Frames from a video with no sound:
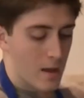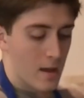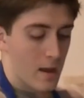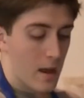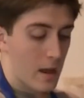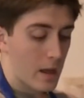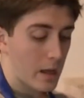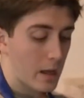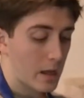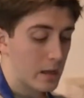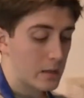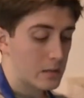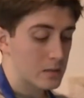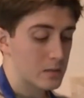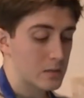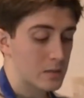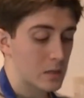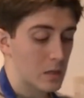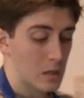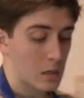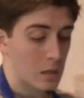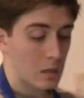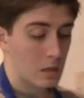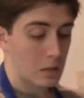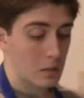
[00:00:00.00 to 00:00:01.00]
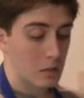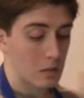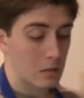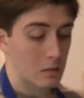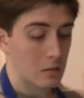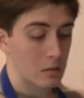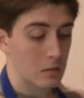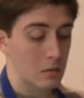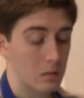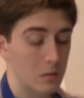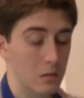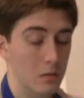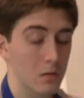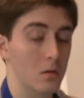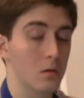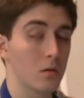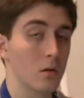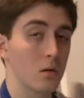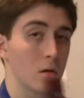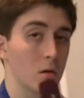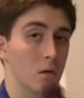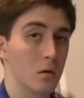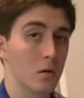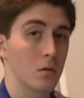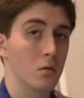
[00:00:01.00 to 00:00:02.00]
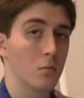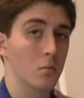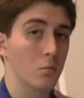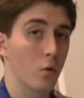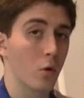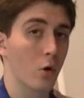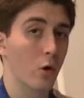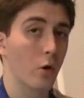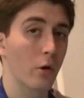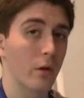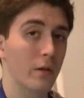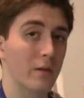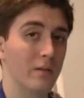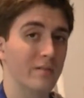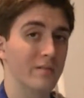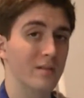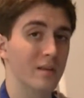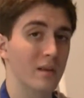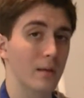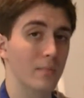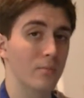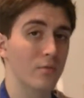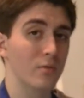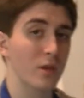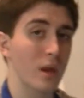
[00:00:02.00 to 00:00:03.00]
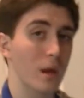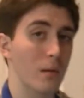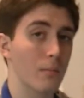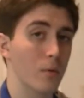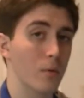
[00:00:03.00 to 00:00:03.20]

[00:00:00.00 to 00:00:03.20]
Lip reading: And we'll go ahead and skip to that